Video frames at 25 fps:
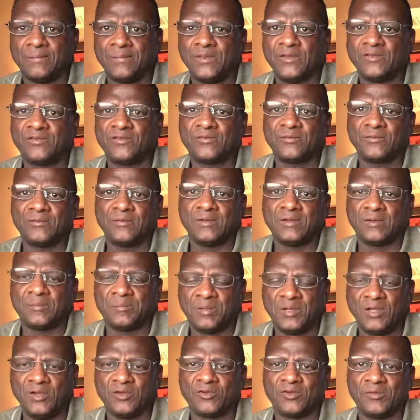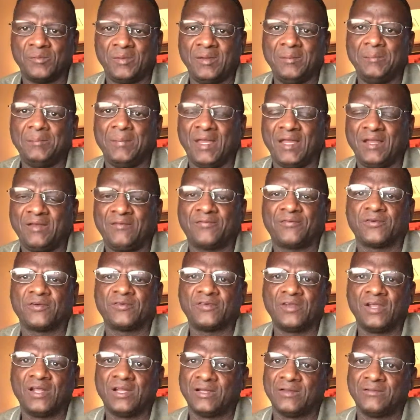This appeared to be made for
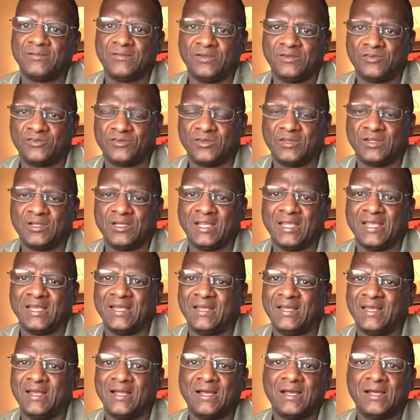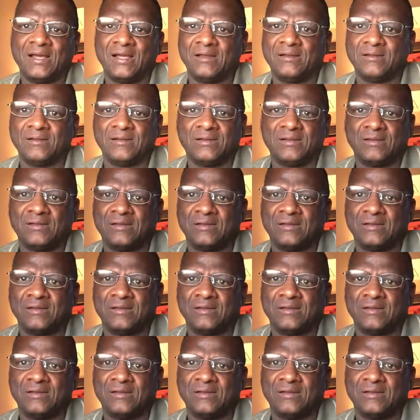television and not